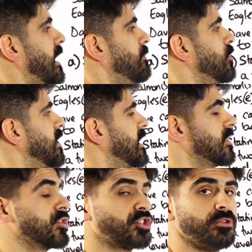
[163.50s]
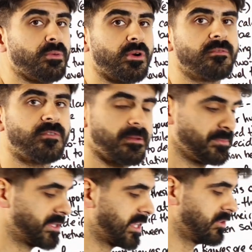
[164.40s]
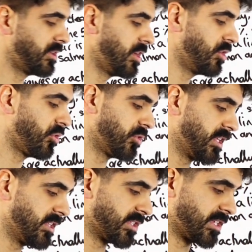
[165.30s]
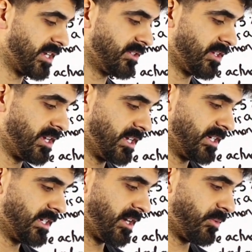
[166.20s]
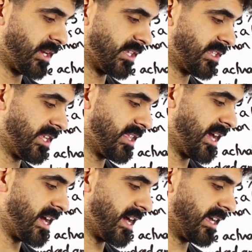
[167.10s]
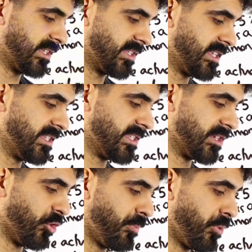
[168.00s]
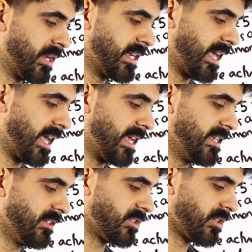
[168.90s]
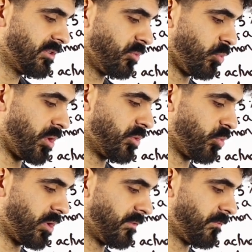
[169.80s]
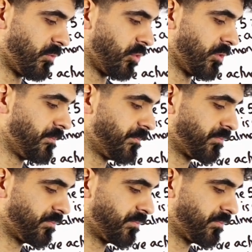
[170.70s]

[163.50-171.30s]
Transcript: I'm looking at the 2.5% on either side. And when I see that, I see 0.8114.